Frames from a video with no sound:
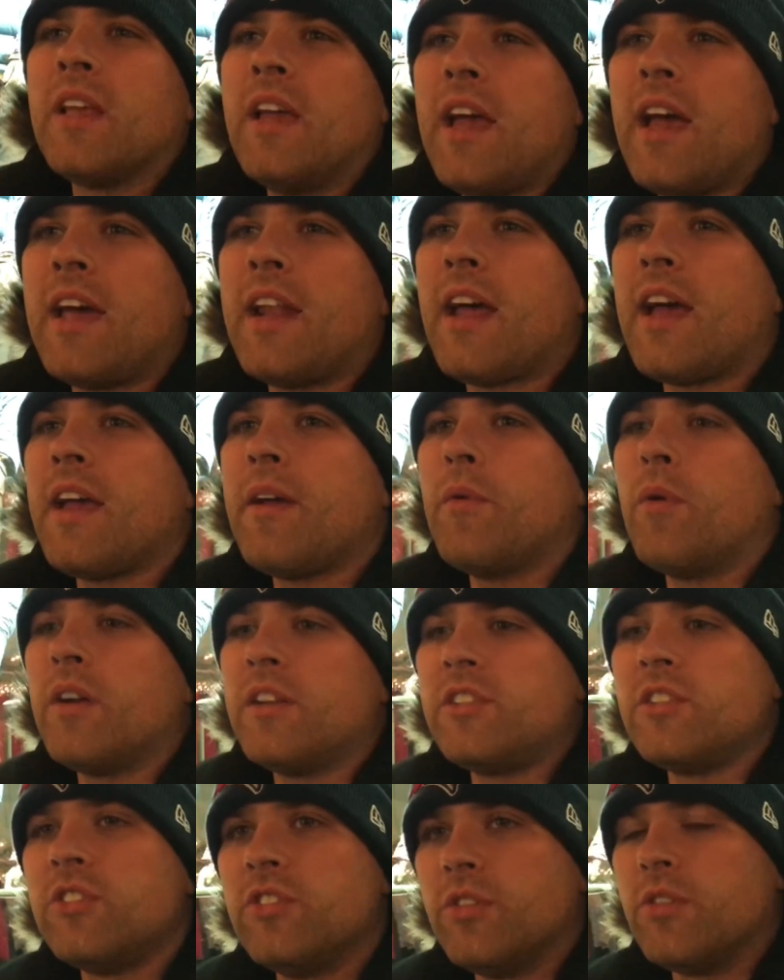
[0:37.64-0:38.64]
And I
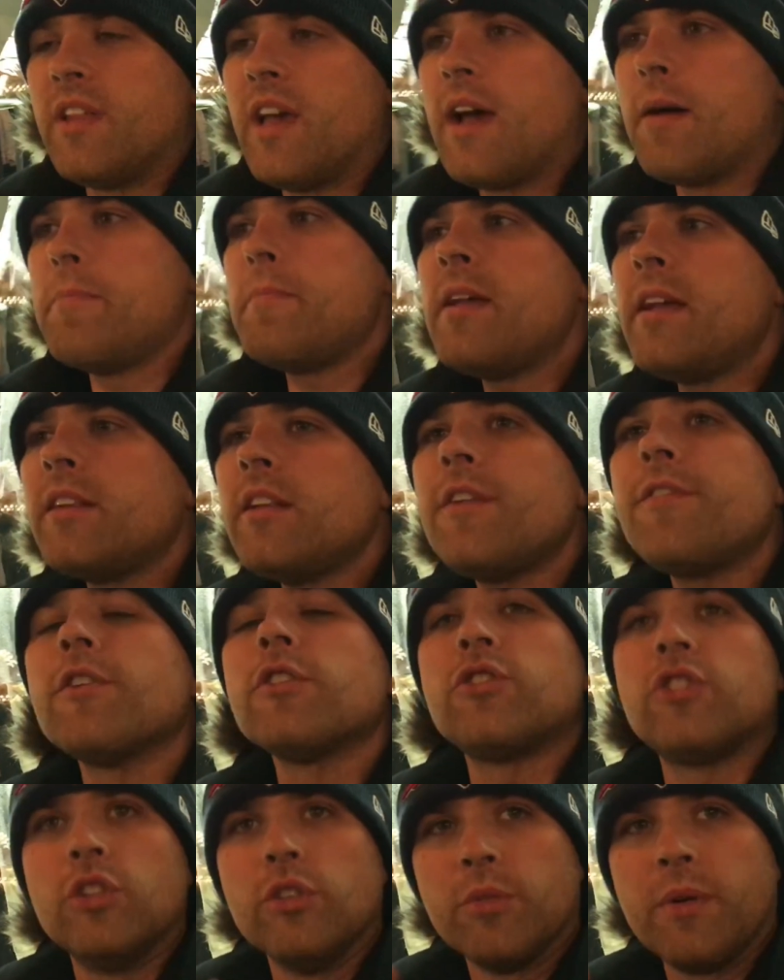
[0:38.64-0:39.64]
wanted to do that mainly
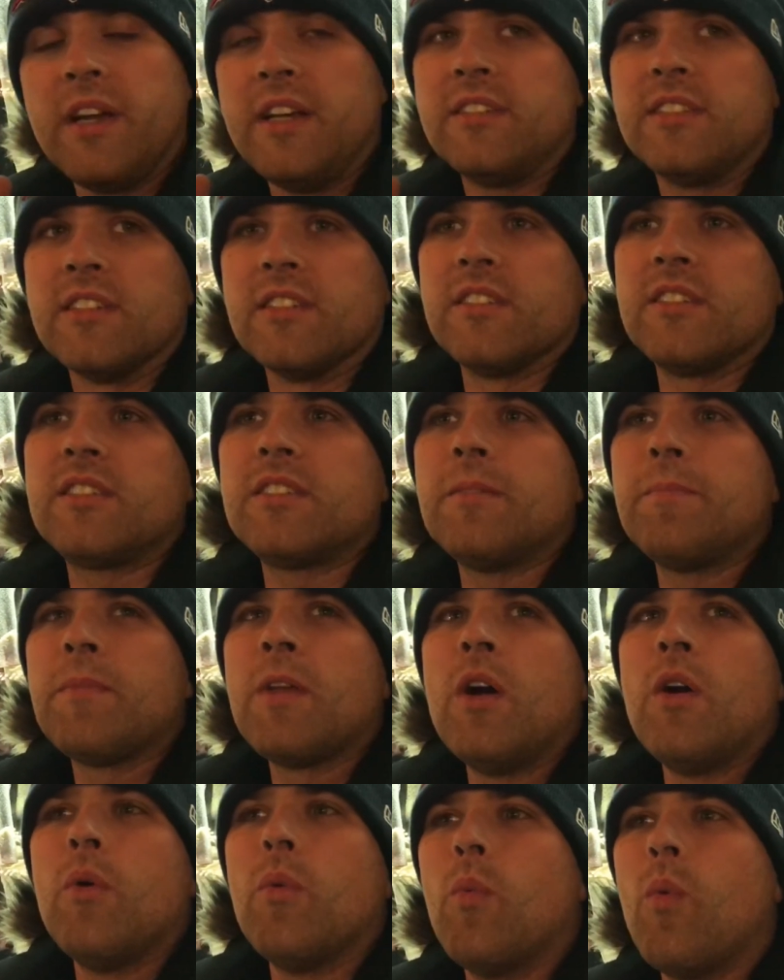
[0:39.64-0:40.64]
for two reasons.
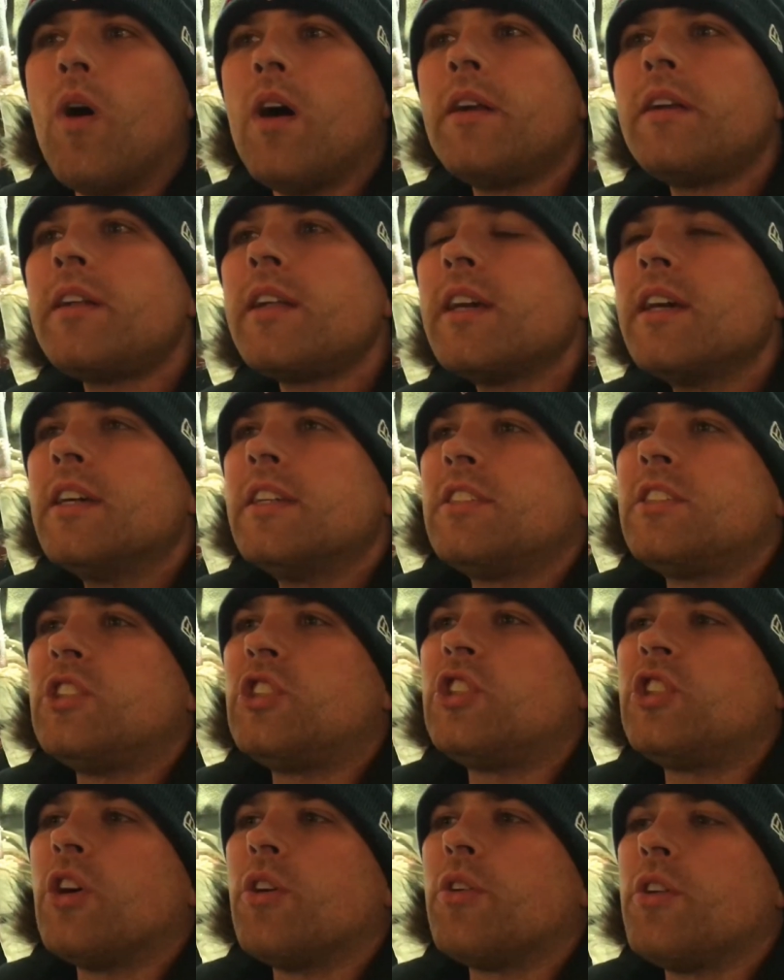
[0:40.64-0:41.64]
One,
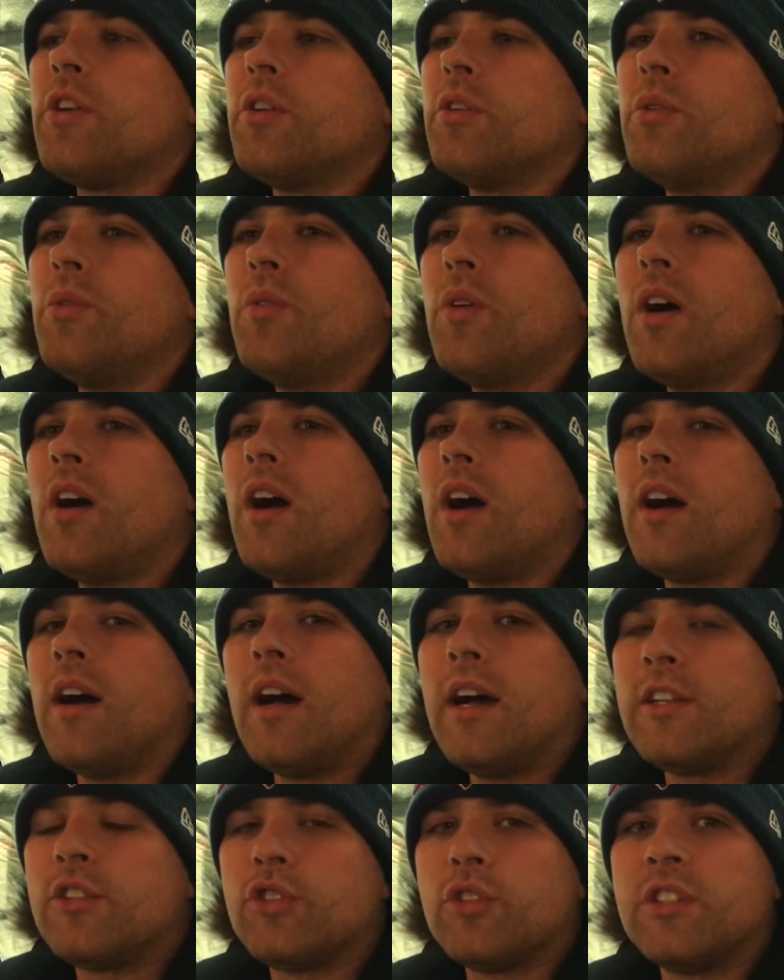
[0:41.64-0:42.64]
to show you
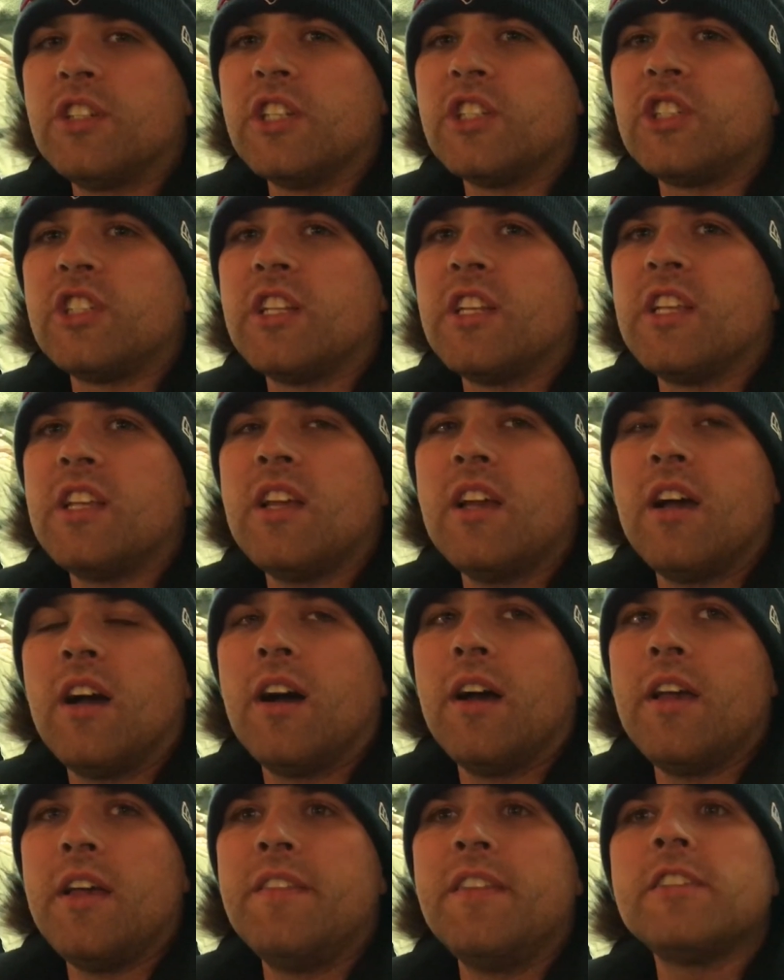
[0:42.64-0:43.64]
a tradition
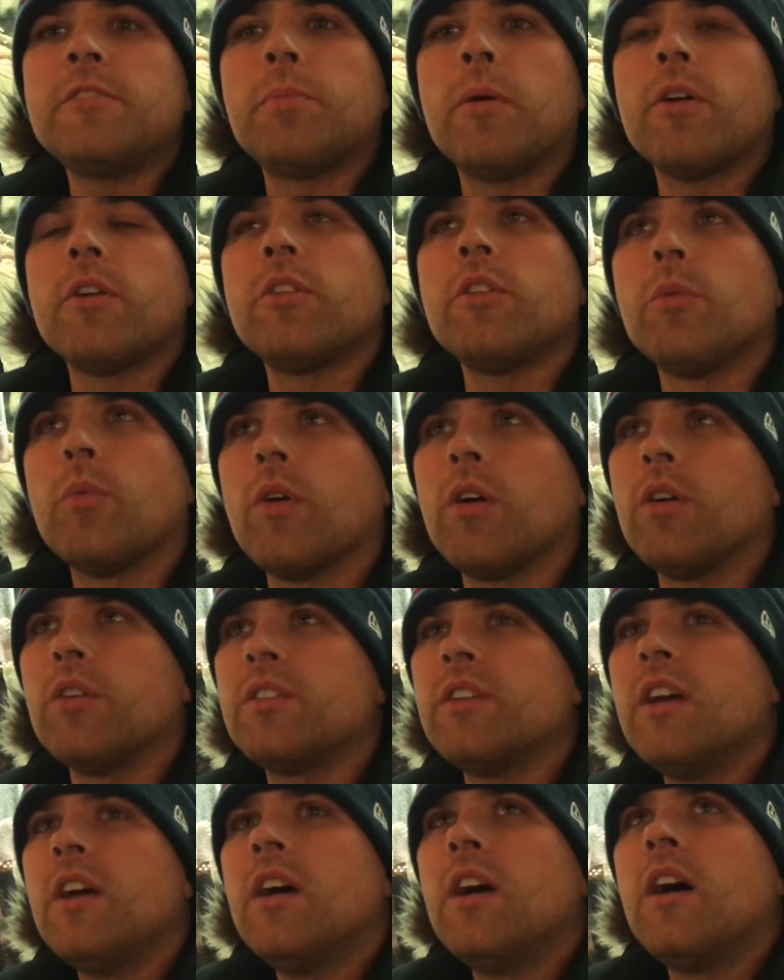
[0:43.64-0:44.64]
in this part of the
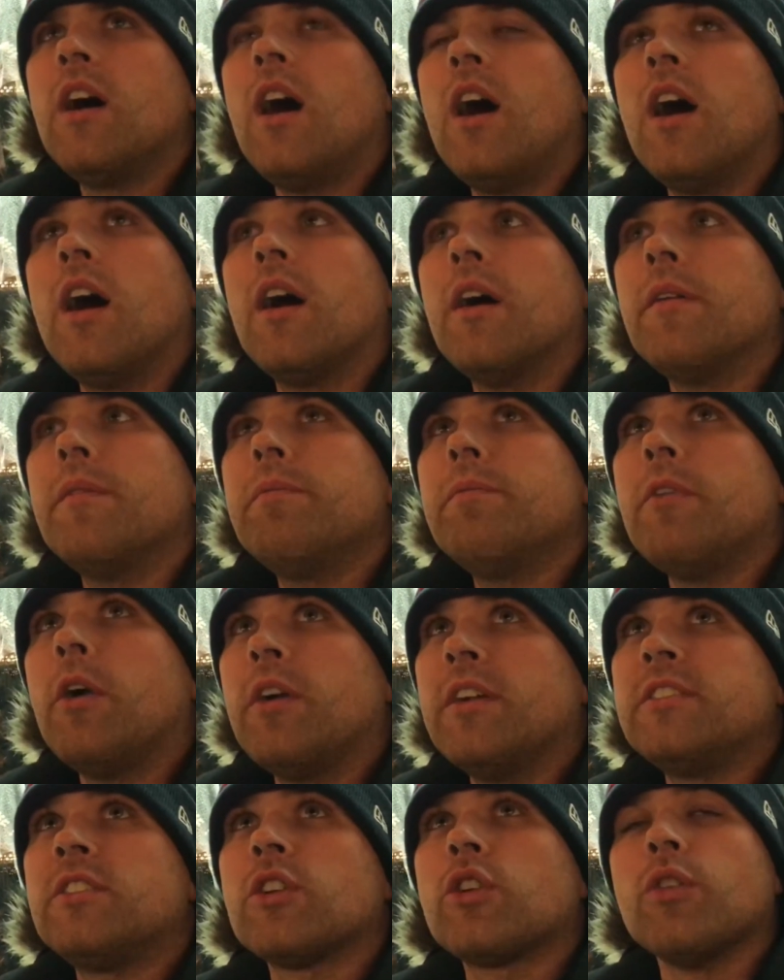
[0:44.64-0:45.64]
world
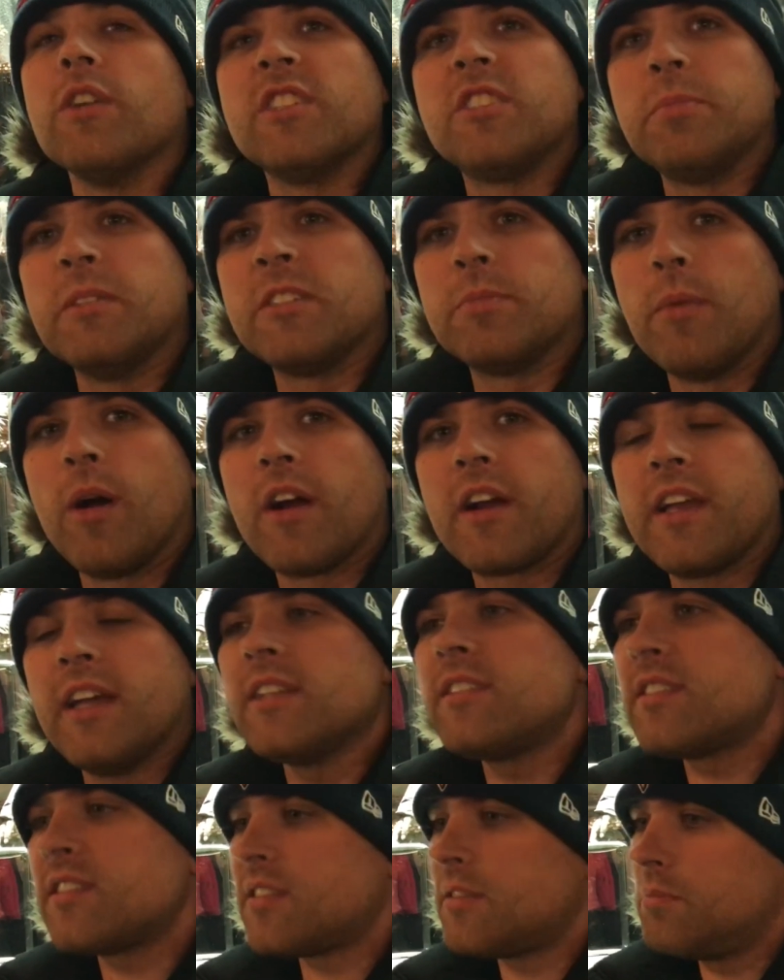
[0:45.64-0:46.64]
known as the Christmas
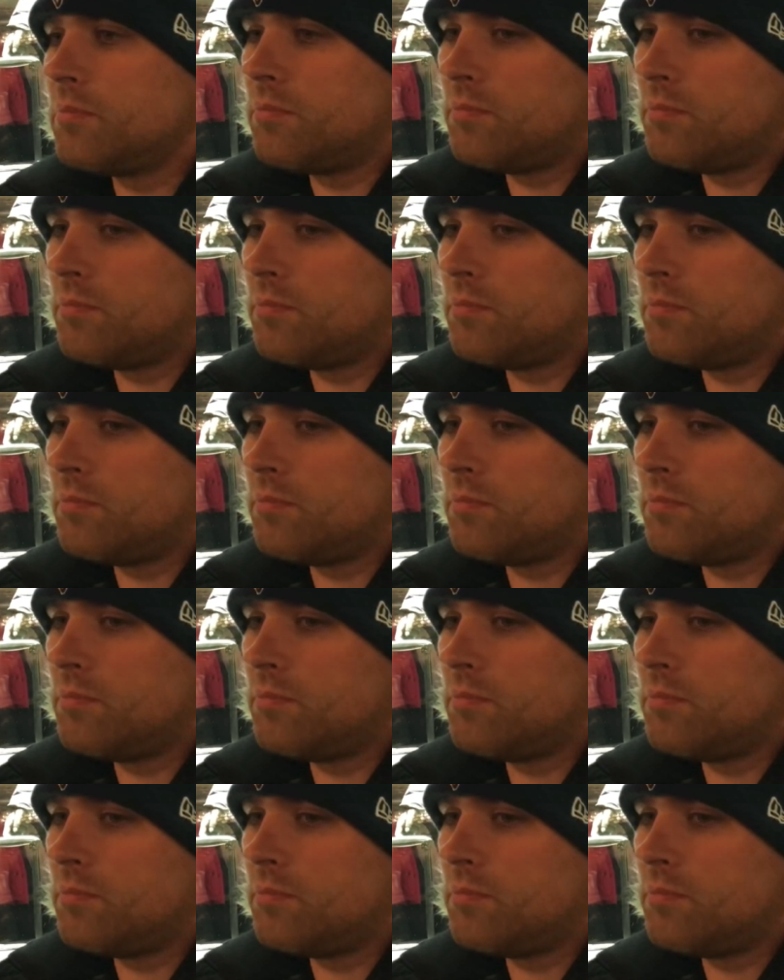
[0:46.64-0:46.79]
markets.